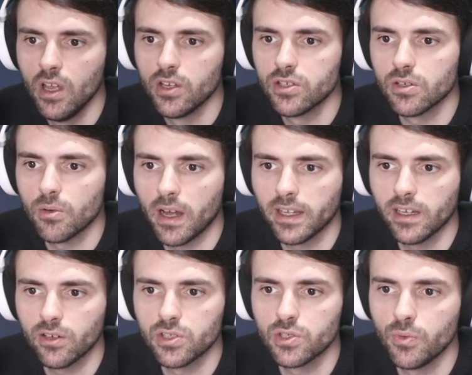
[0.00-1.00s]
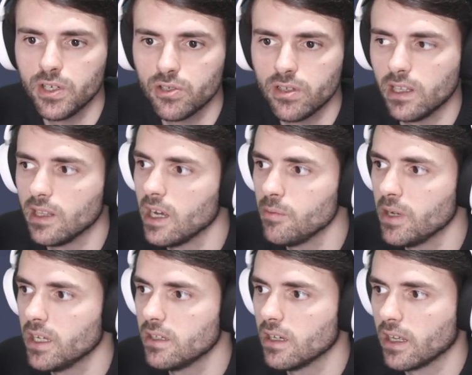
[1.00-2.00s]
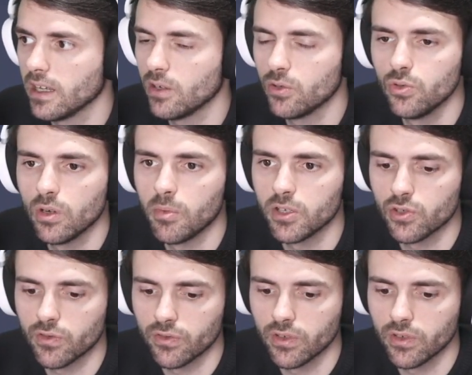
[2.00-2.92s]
so I cannot switch the alignment, and I cannot do a bunch of